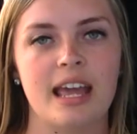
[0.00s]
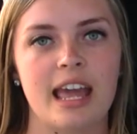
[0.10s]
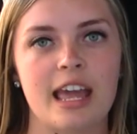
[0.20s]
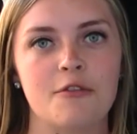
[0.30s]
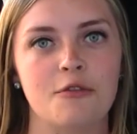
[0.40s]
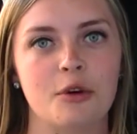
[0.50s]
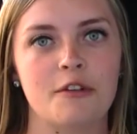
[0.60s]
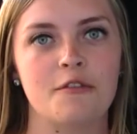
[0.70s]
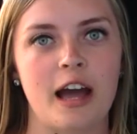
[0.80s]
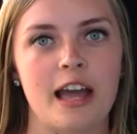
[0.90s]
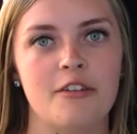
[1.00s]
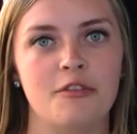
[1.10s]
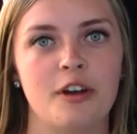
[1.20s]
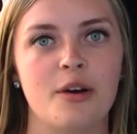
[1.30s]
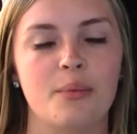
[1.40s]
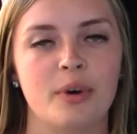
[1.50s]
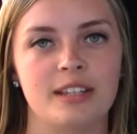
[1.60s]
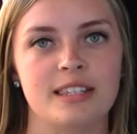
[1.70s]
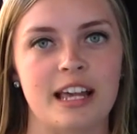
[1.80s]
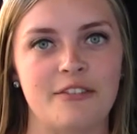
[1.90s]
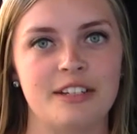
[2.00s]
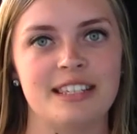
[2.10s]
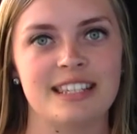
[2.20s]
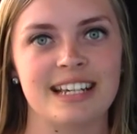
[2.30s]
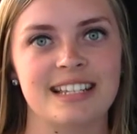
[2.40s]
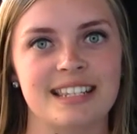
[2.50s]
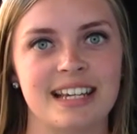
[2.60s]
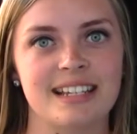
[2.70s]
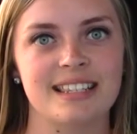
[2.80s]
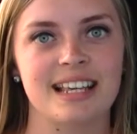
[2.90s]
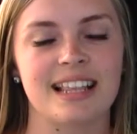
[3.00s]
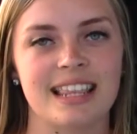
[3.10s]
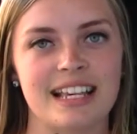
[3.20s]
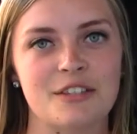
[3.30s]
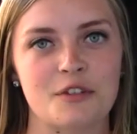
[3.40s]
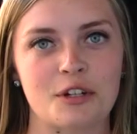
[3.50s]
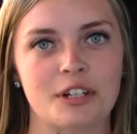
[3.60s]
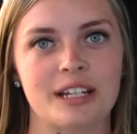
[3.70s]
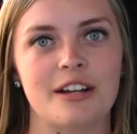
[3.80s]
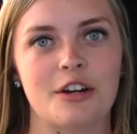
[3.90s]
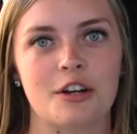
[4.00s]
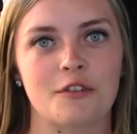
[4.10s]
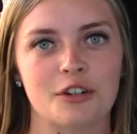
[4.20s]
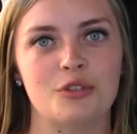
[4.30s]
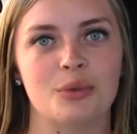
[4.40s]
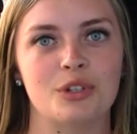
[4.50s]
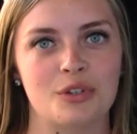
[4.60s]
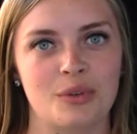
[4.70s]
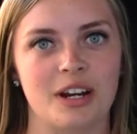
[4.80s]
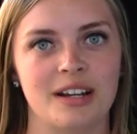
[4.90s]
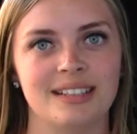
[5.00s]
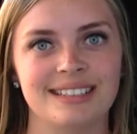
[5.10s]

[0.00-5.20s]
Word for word: 253-845-1766 and thanks for clicking on our virtual tour.